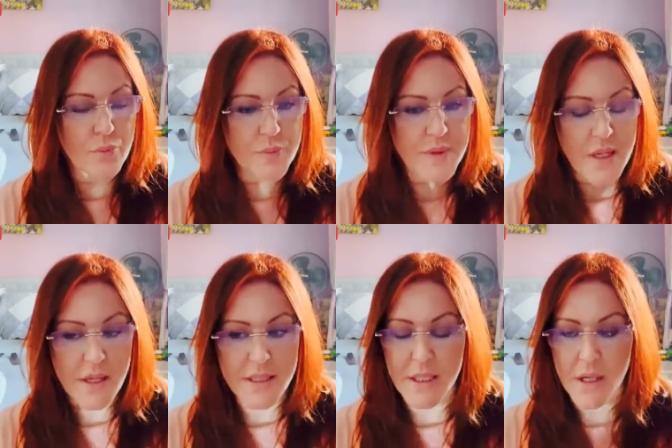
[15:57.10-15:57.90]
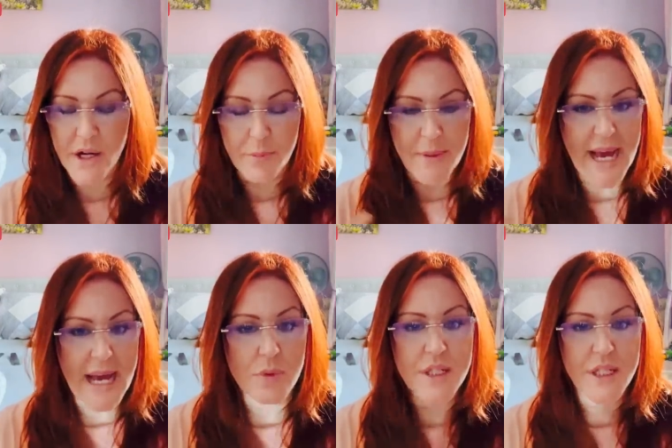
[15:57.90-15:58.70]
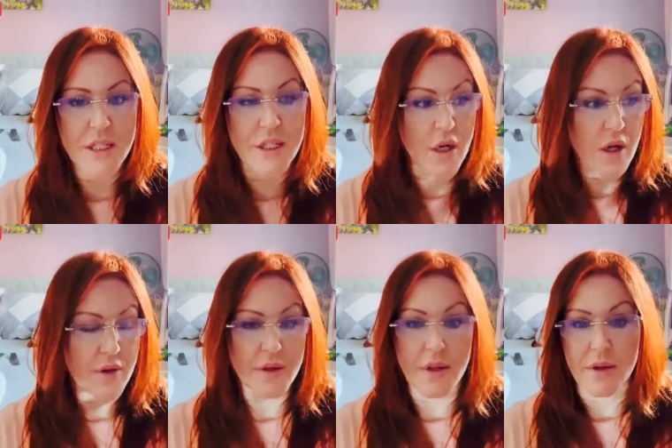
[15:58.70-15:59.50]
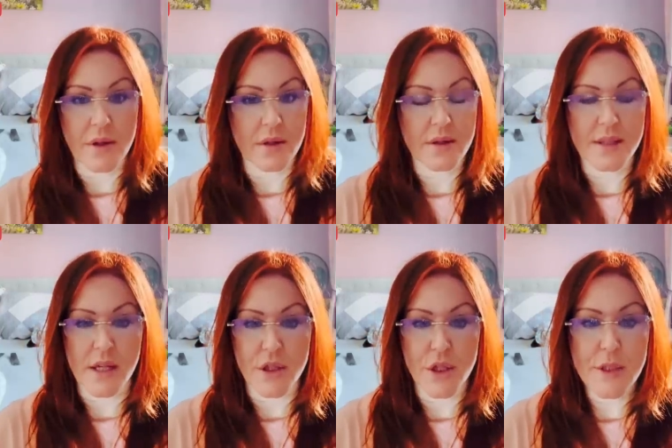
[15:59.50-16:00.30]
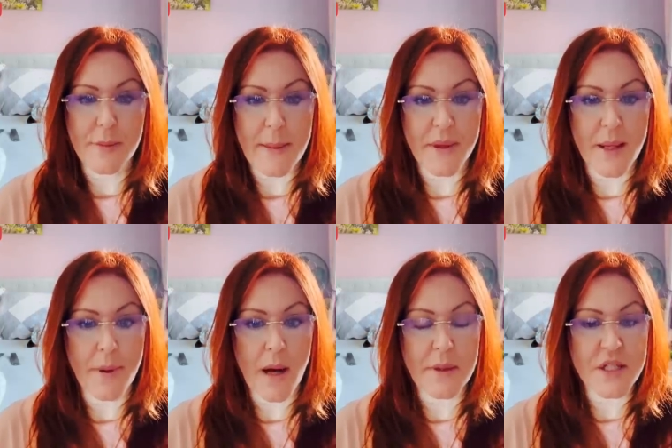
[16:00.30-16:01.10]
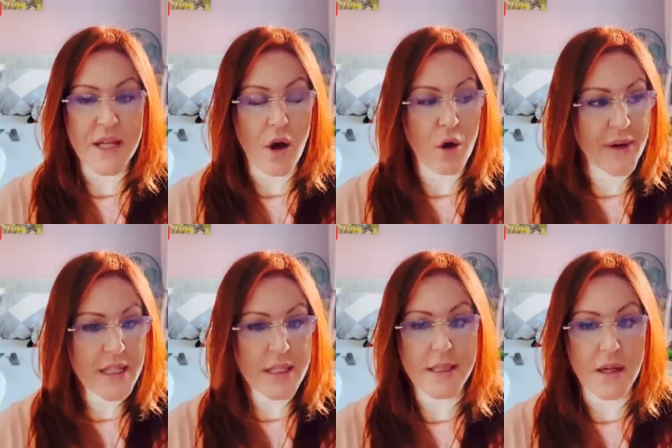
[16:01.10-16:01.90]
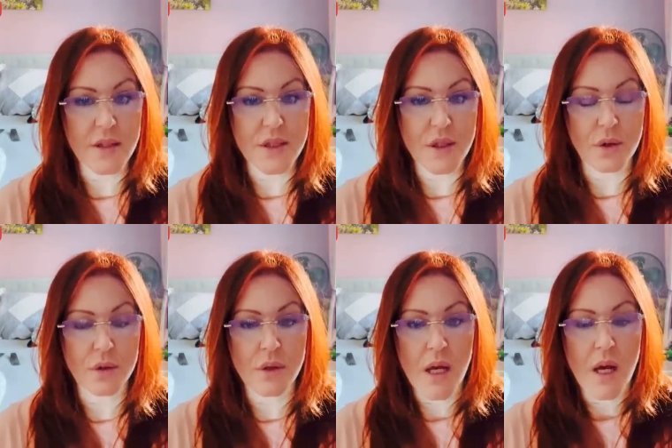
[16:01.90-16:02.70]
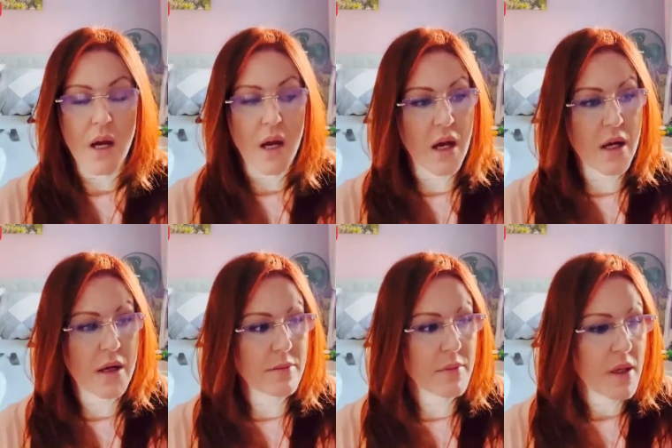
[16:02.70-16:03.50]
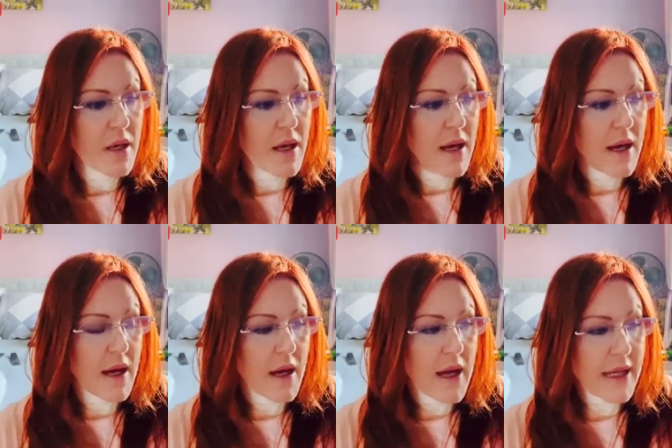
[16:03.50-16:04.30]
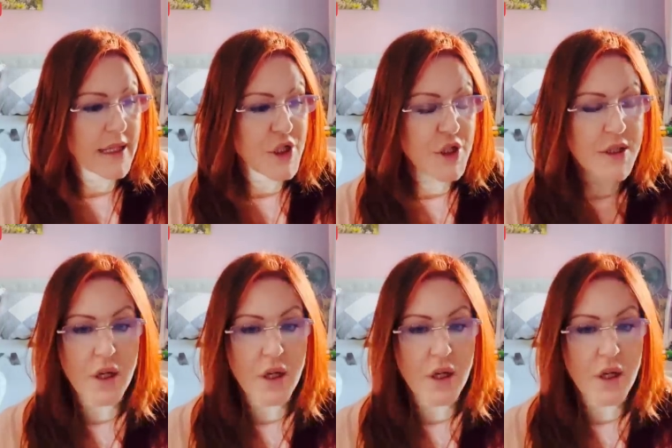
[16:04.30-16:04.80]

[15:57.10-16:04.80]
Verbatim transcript: started to kind of be outed, you know, like the, the, the Sun newspaper then published that horrendous article. Um, and it just